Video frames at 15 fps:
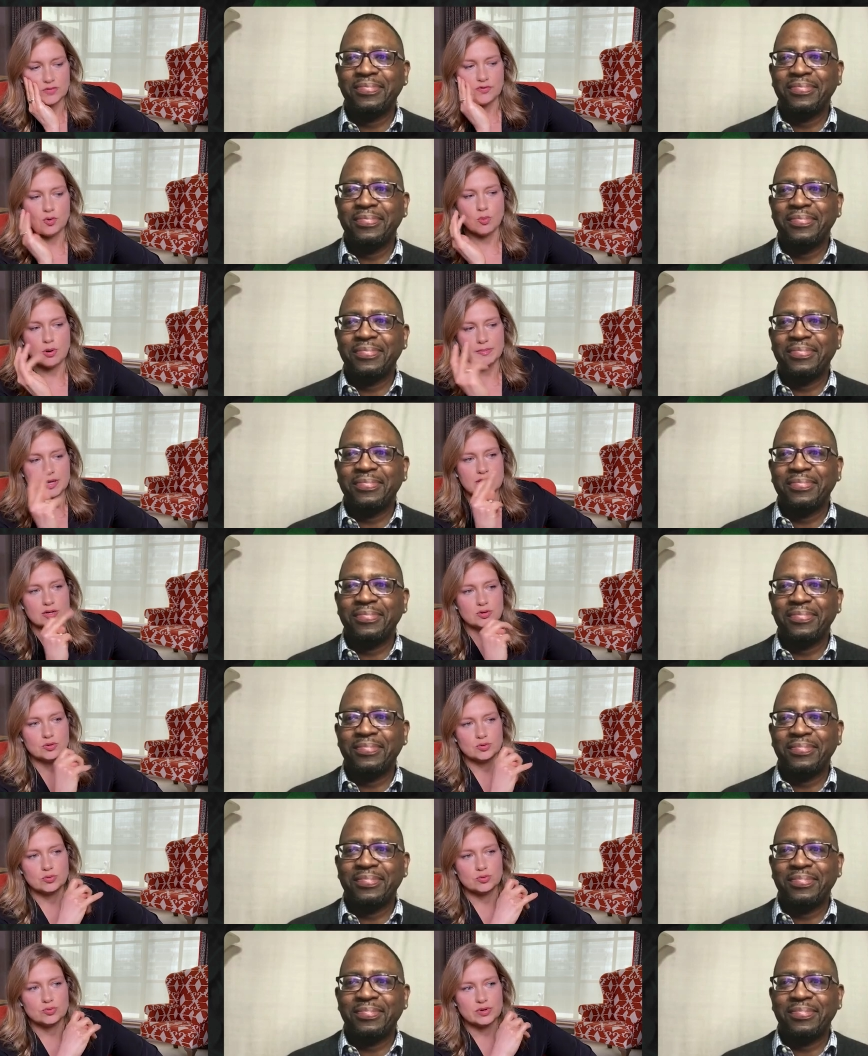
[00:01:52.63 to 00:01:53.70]
Speaker 1: of a woman
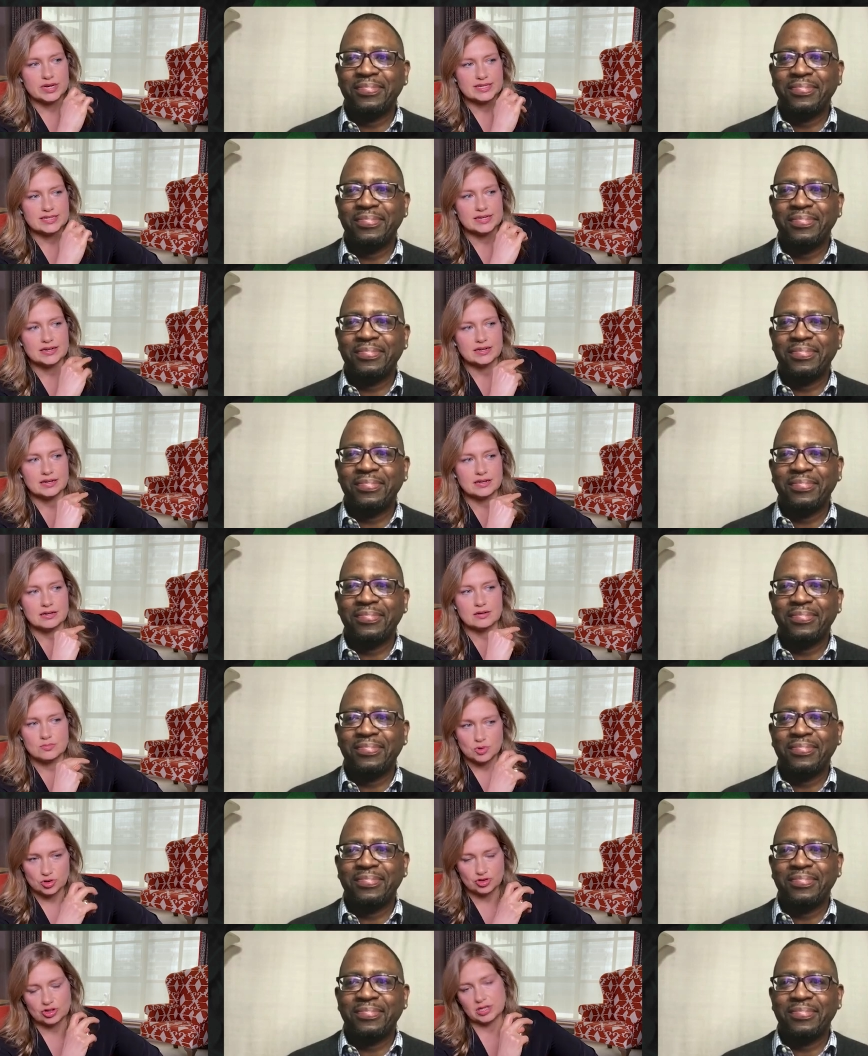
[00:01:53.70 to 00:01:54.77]
who is in an
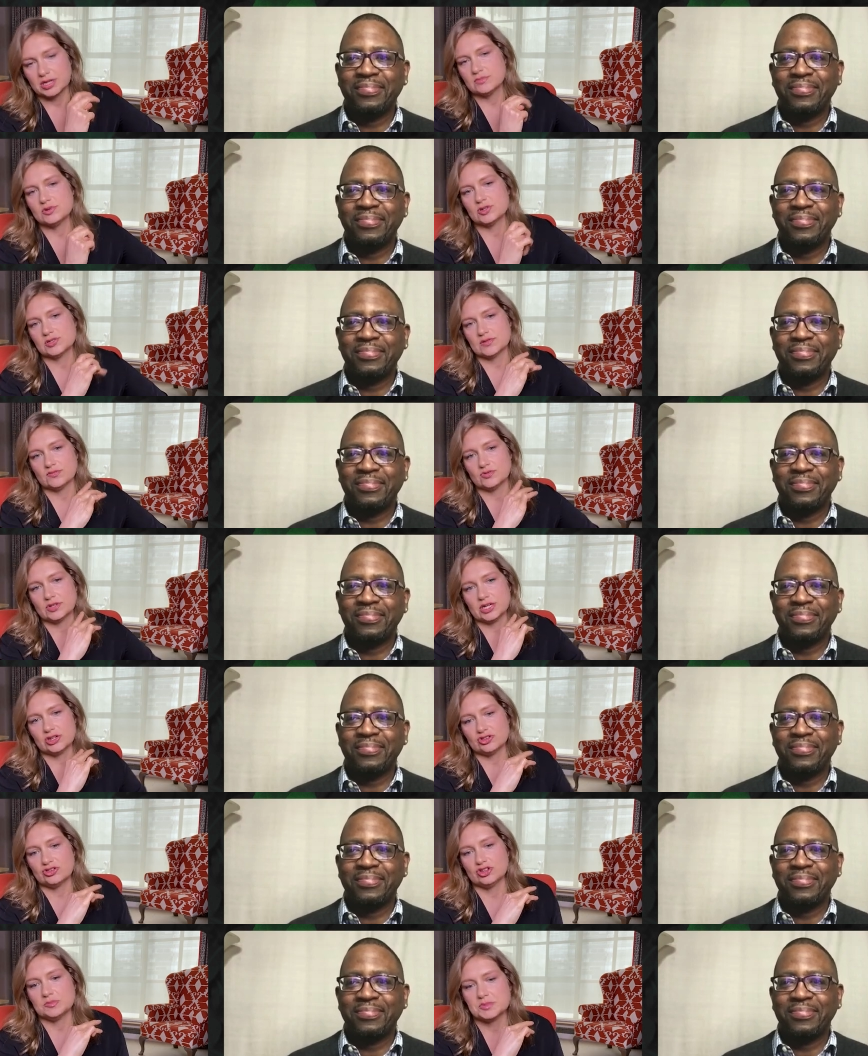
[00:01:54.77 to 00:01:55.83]
emotionally abusive
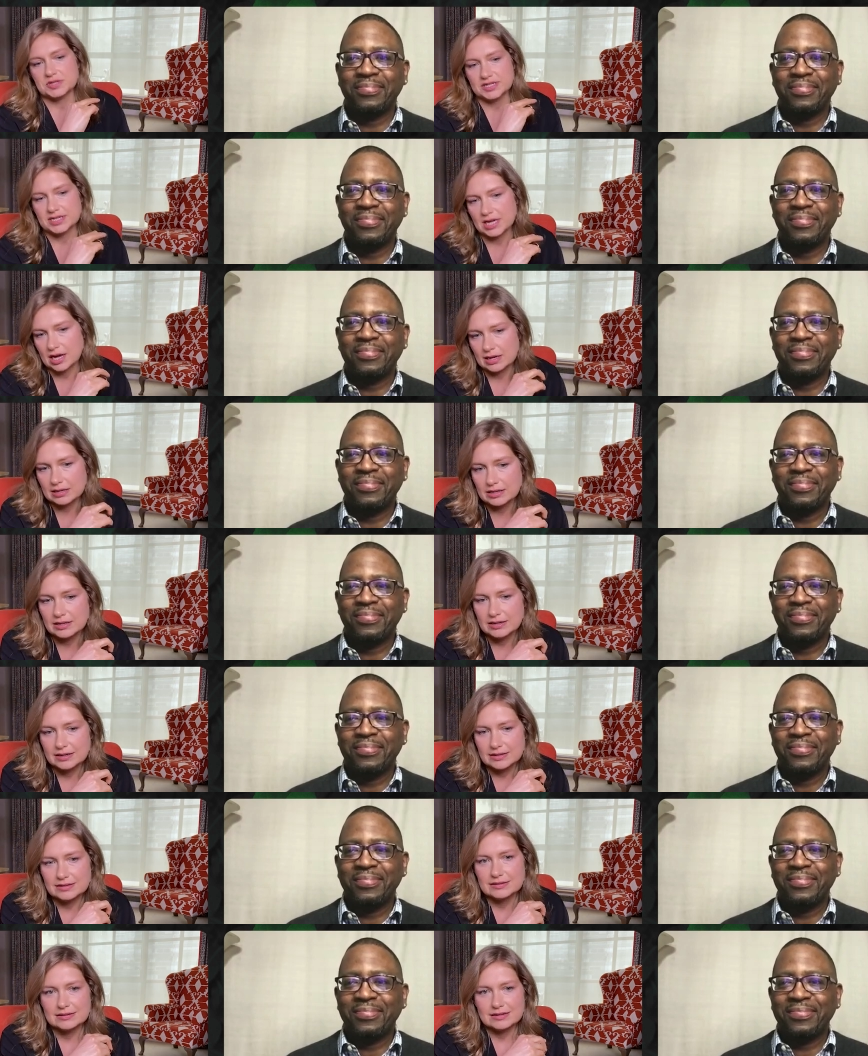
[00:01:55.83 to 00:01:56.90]
relationship with a duck?
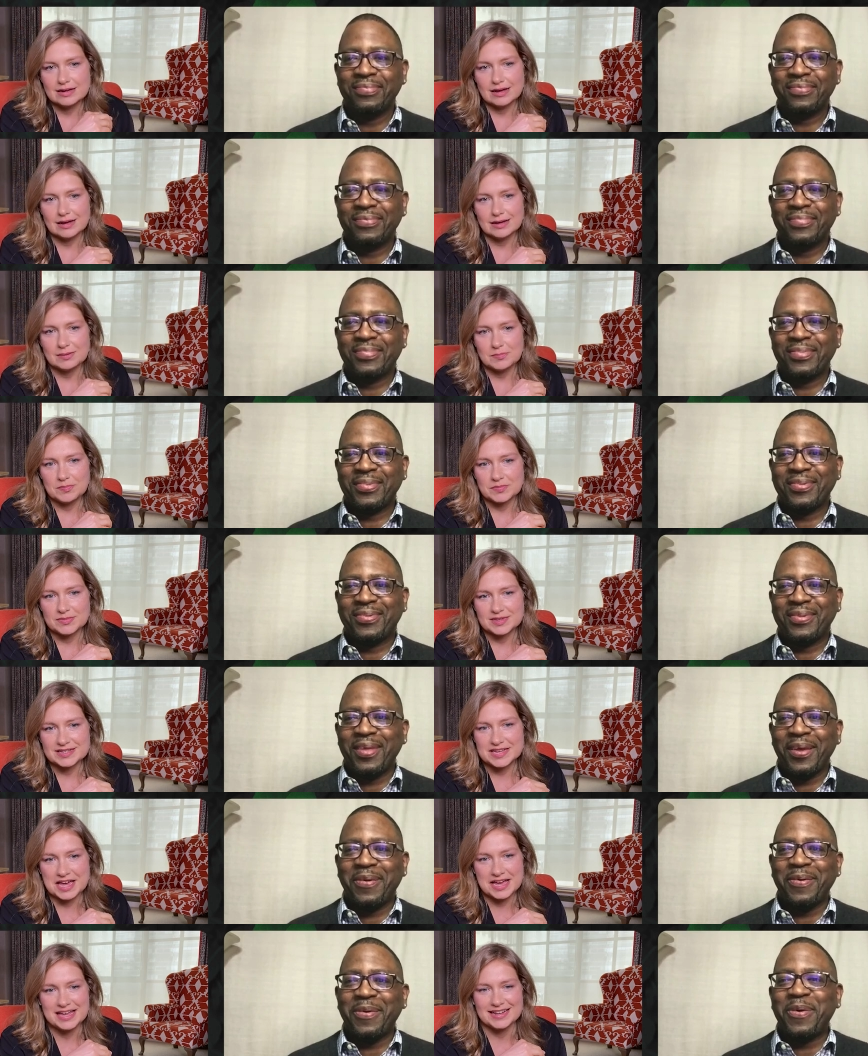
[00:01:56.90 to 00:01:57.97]
And
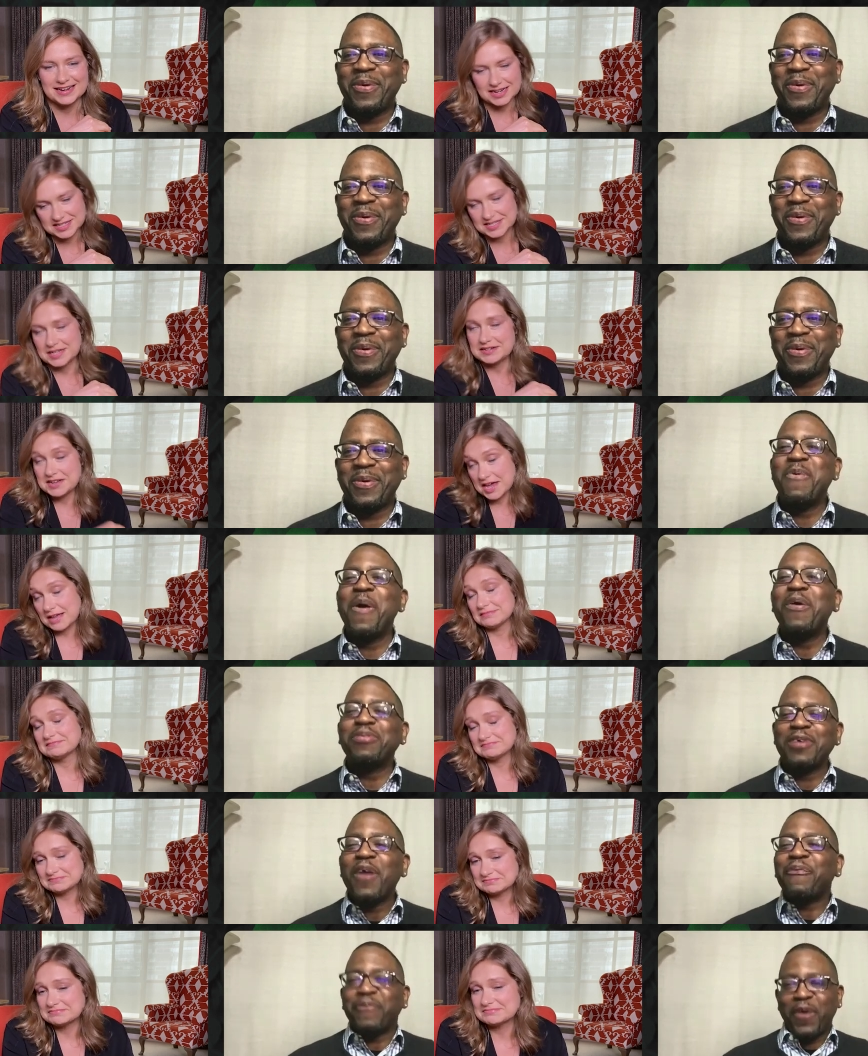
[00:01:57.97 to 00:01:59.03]
I said,
Speaker 2: yeah. And
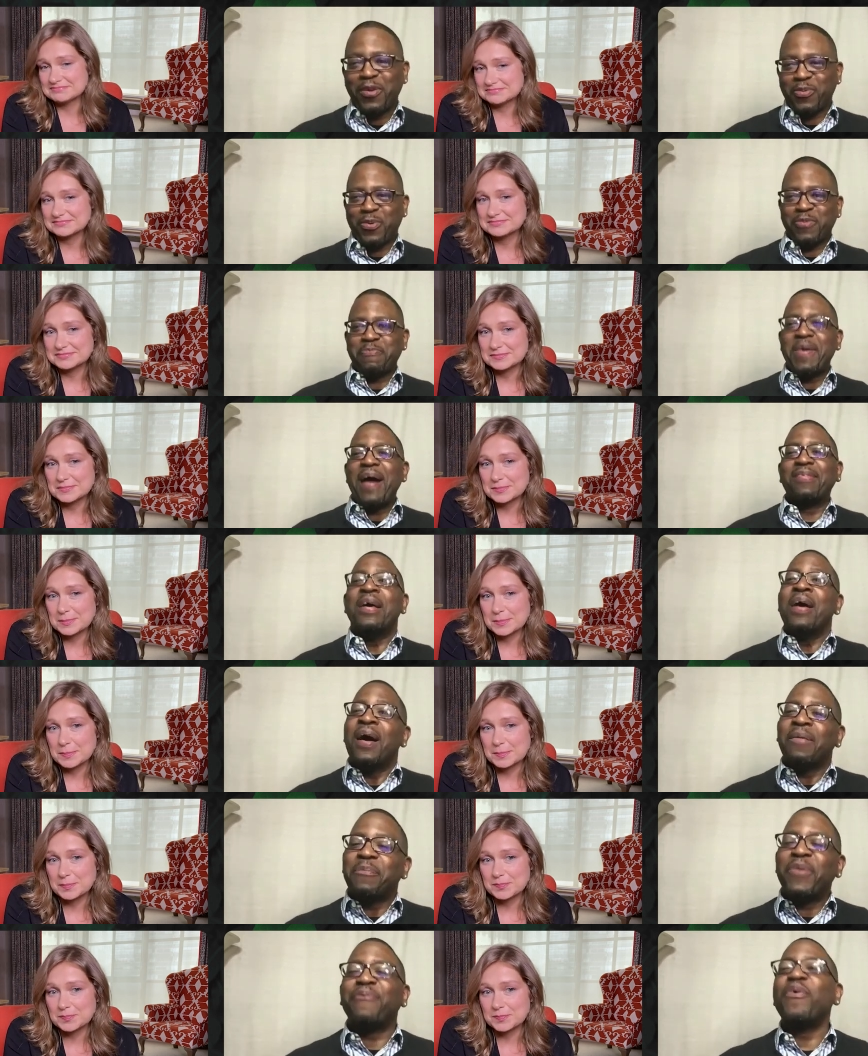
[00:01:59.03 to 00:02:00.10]
what was your first response?
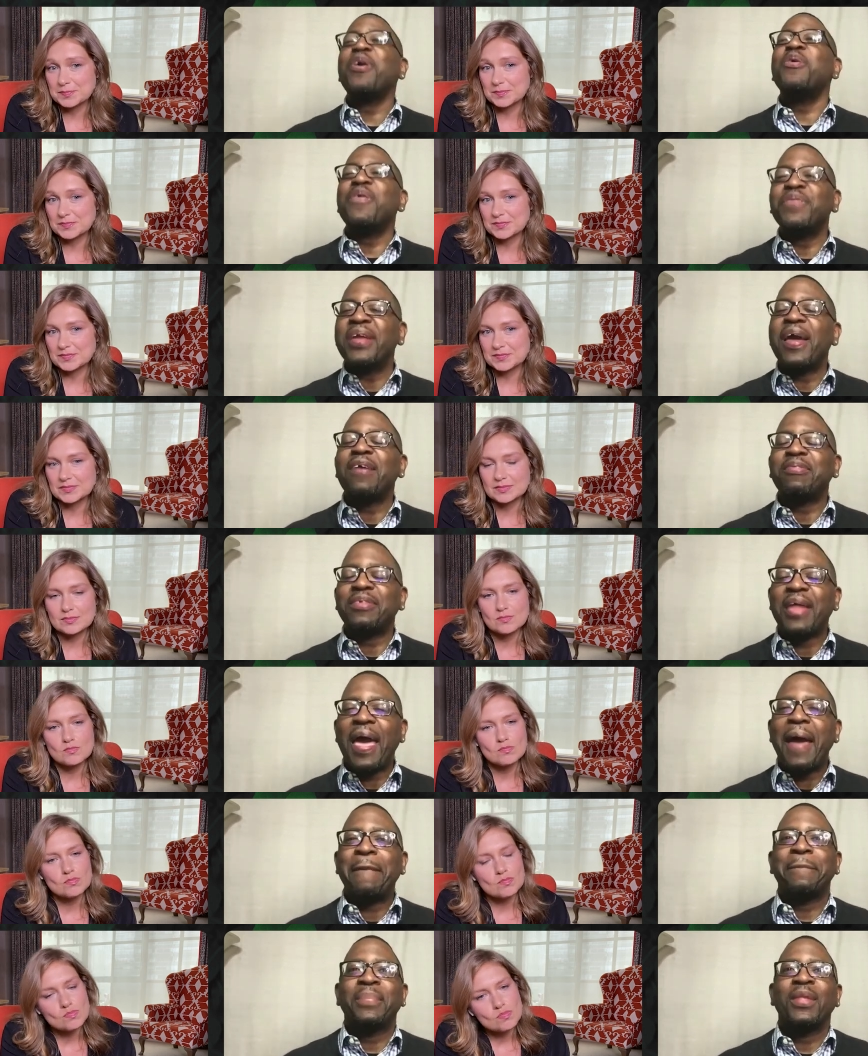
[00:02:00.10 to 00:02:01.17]
Before you even answer
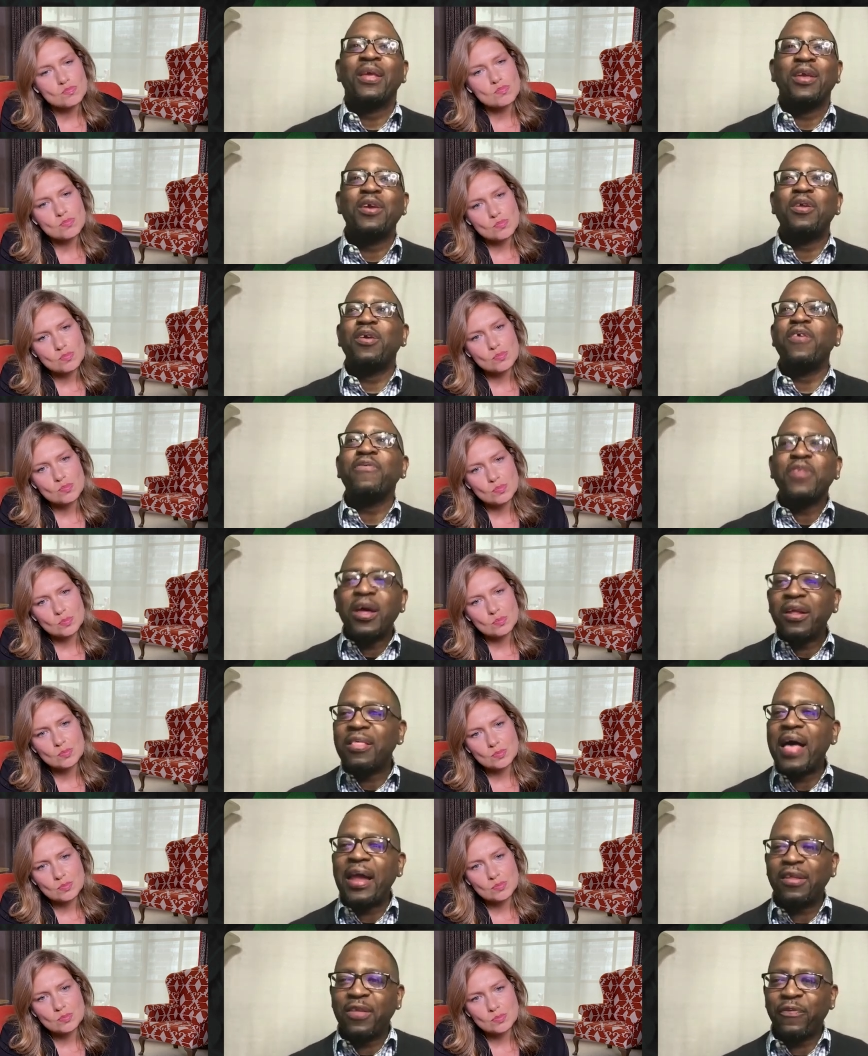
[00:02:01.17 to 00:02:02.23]
that, you've
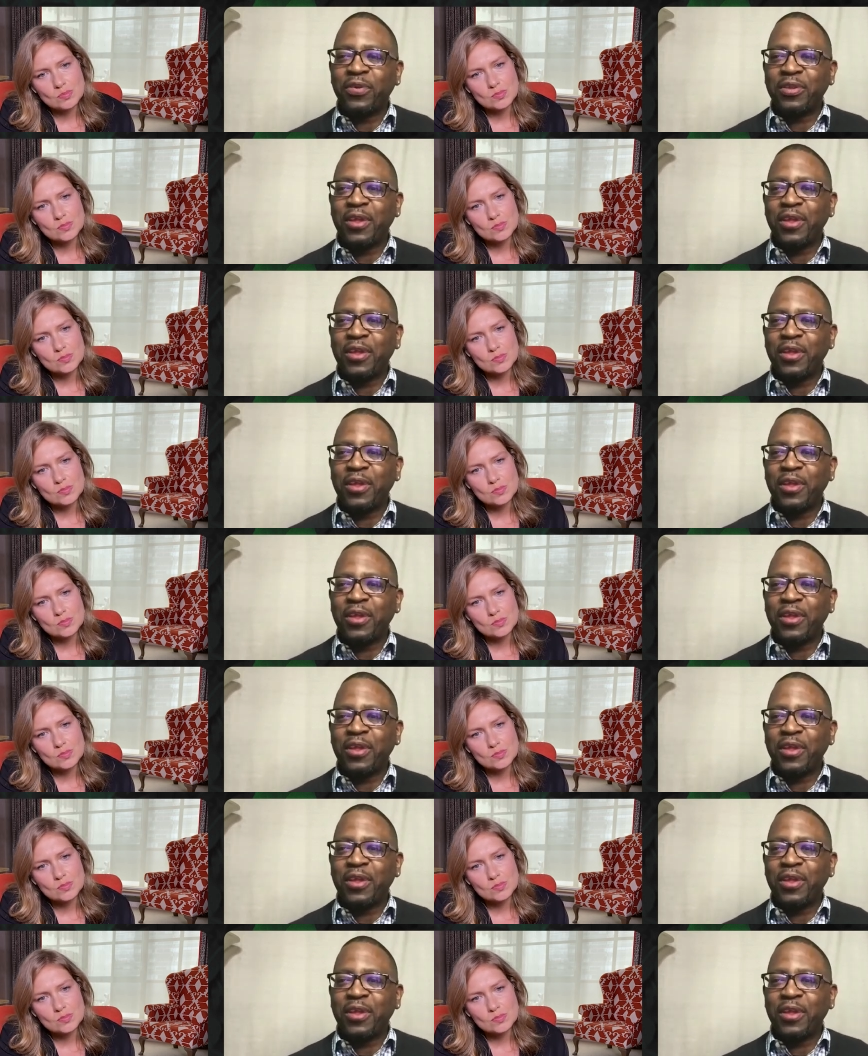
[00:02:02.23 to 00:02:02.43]
done a lot of